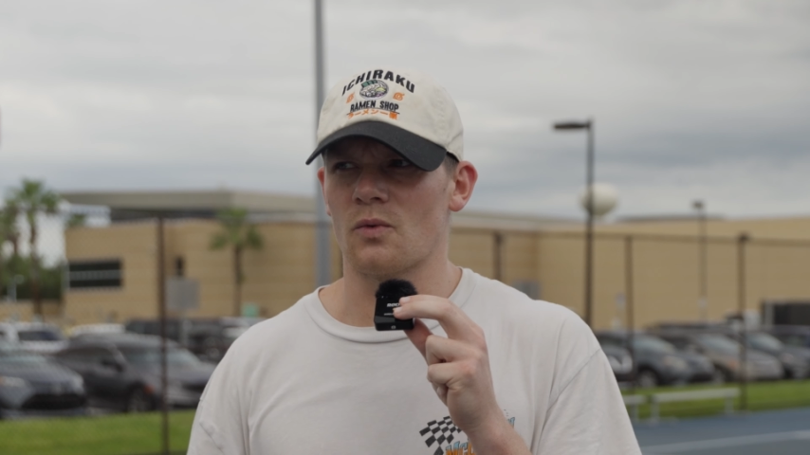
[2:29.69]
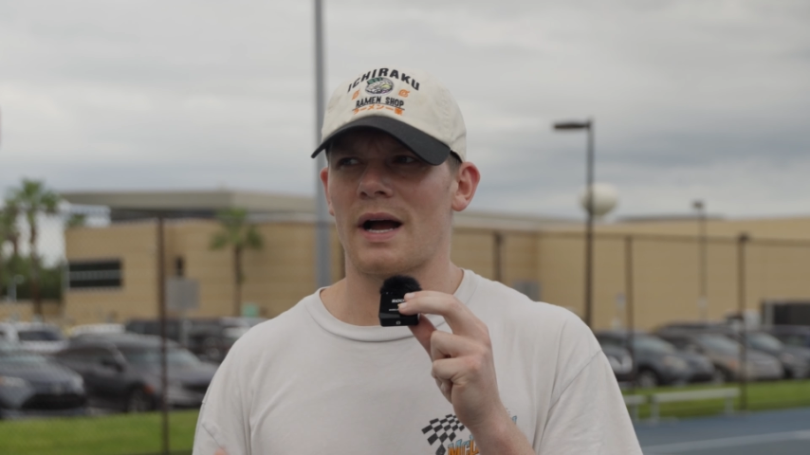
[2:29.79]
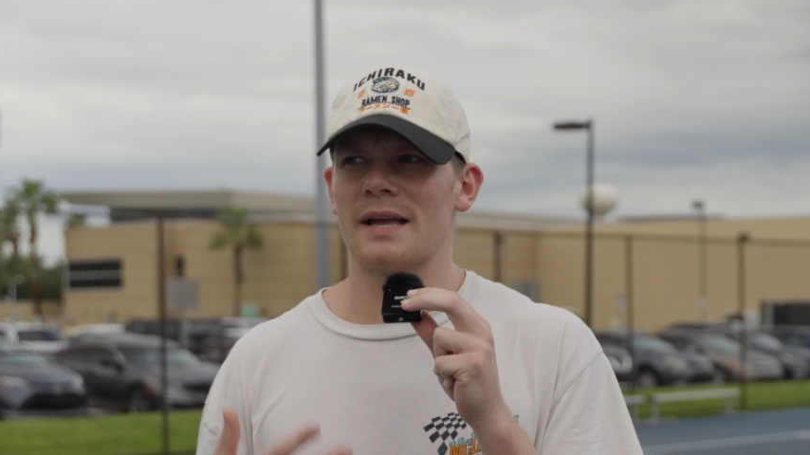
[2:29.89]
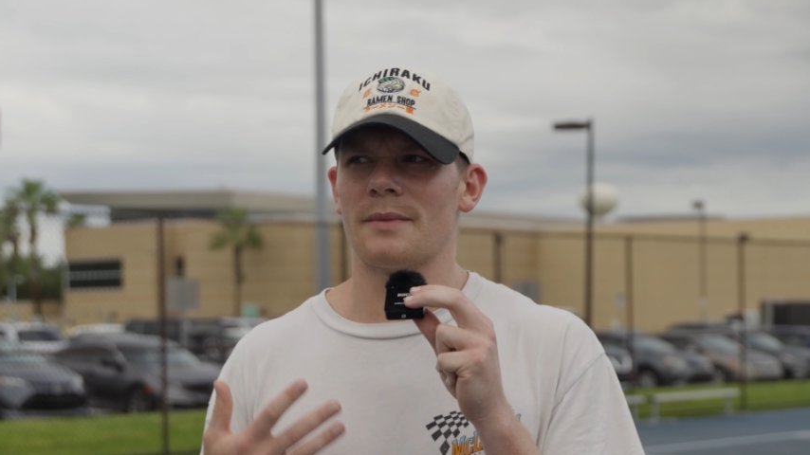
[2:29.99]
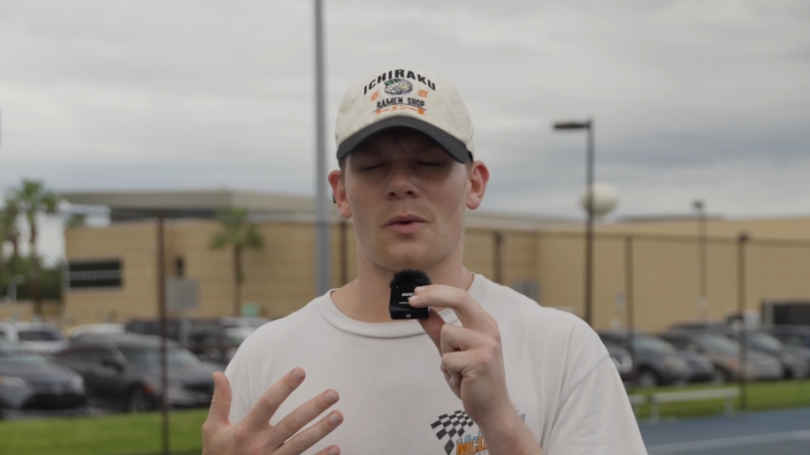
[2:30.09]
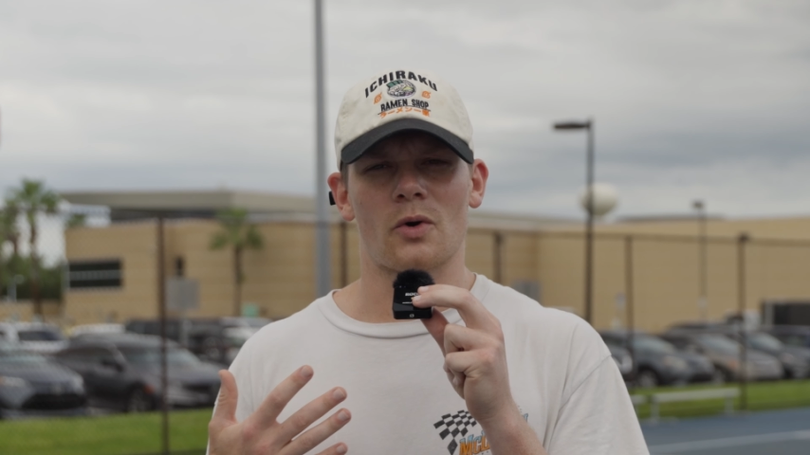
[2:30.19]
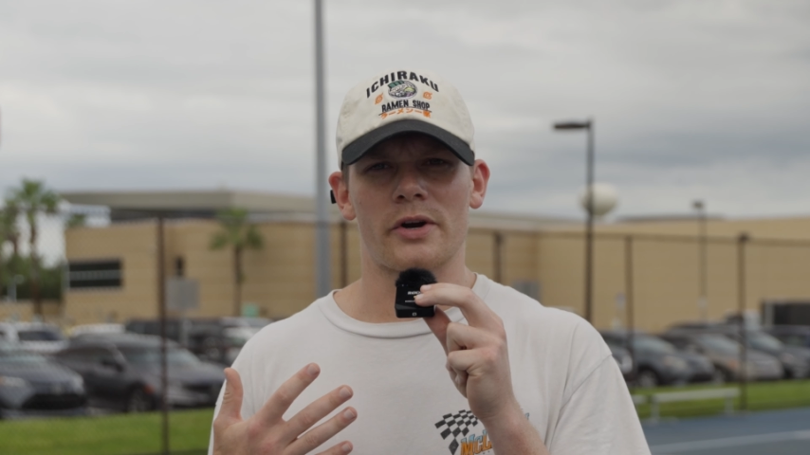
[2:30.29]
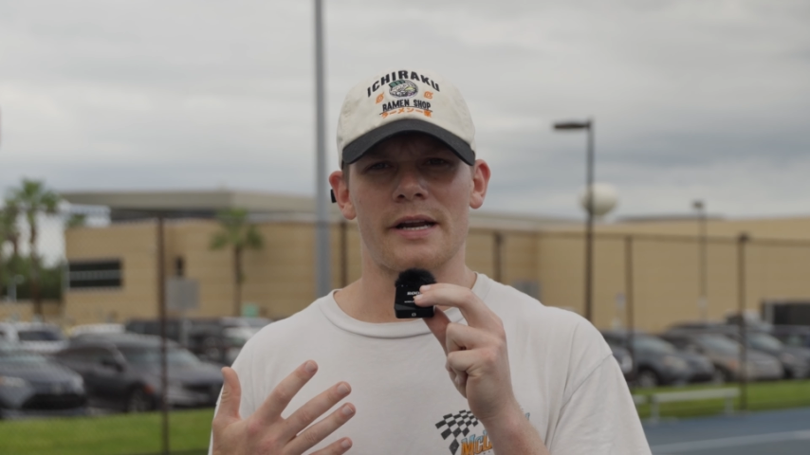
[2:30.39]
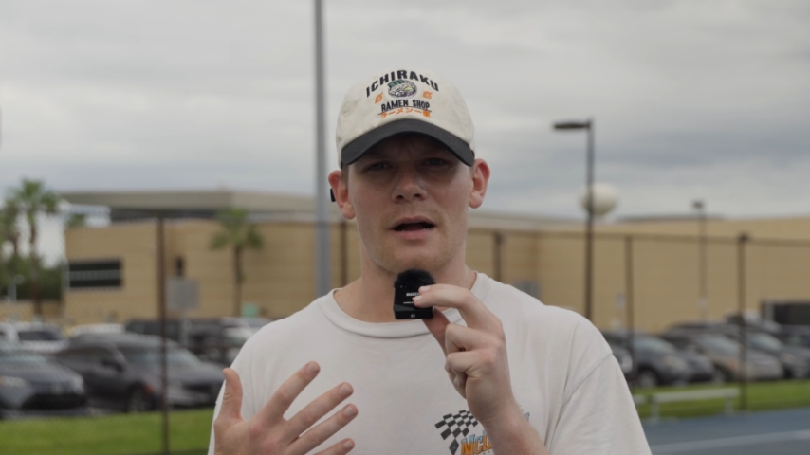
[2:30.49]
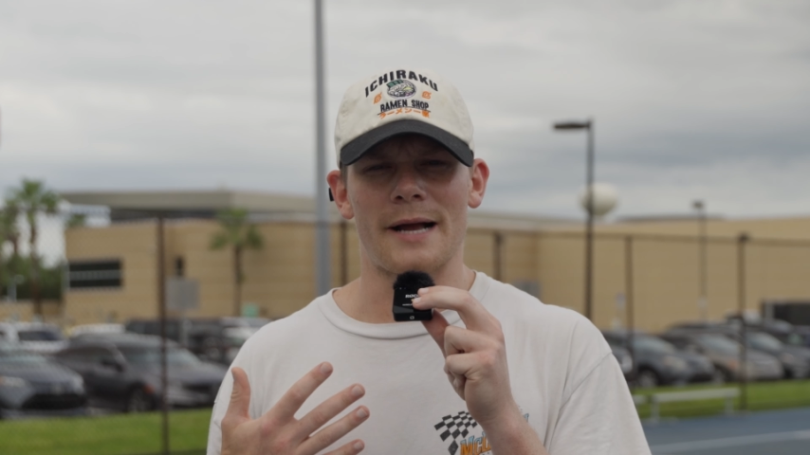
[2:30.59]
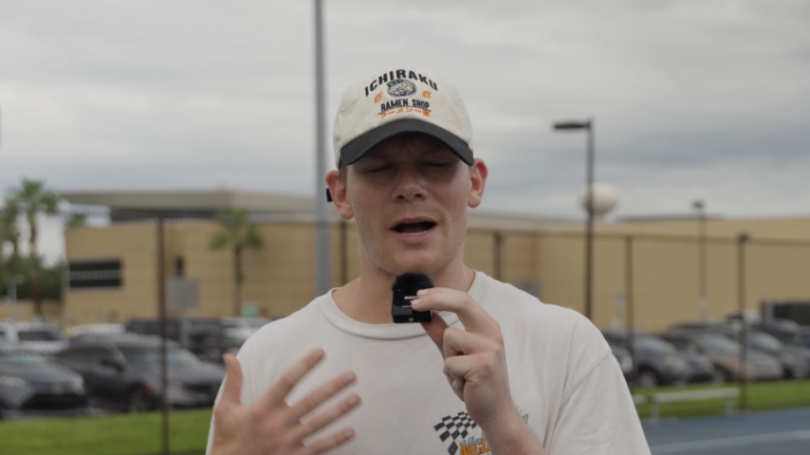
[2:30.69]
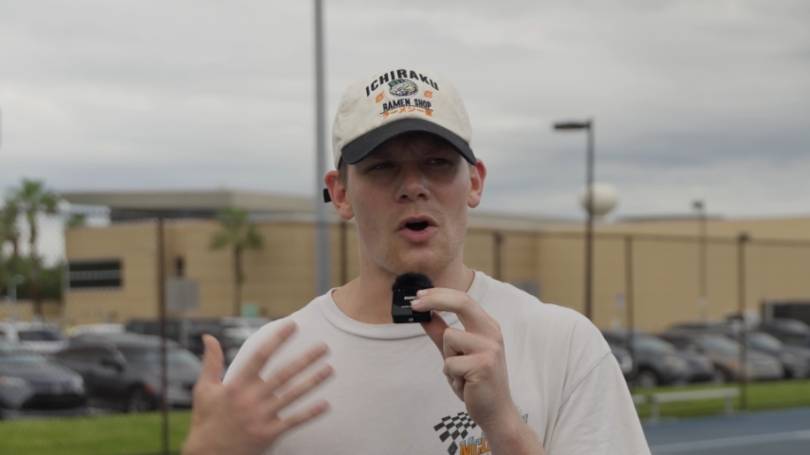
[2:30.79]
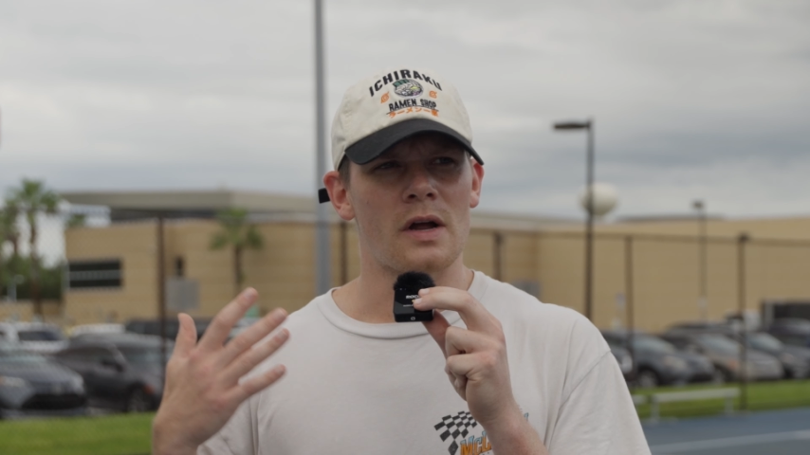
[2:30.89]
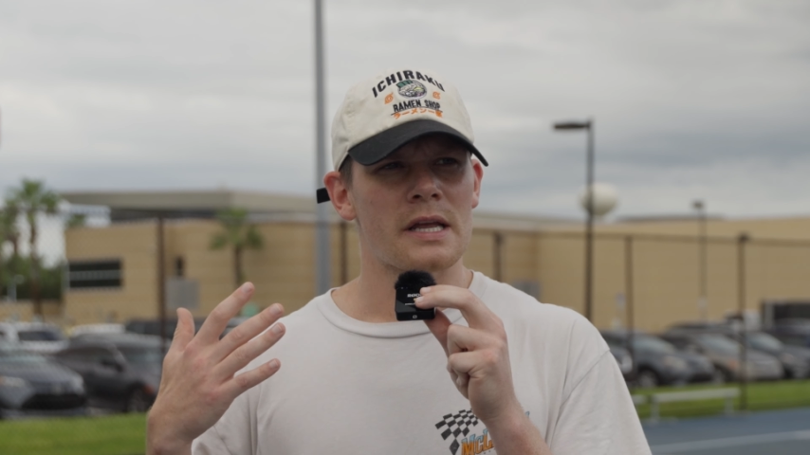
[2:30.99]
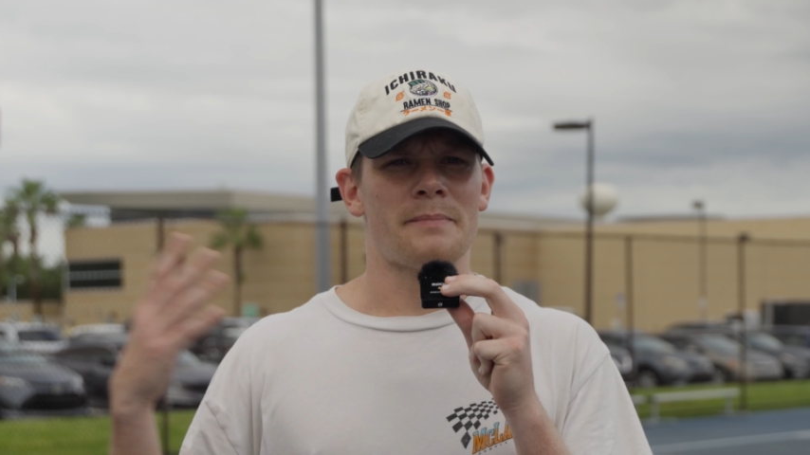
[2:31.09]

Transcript: Why am I worried about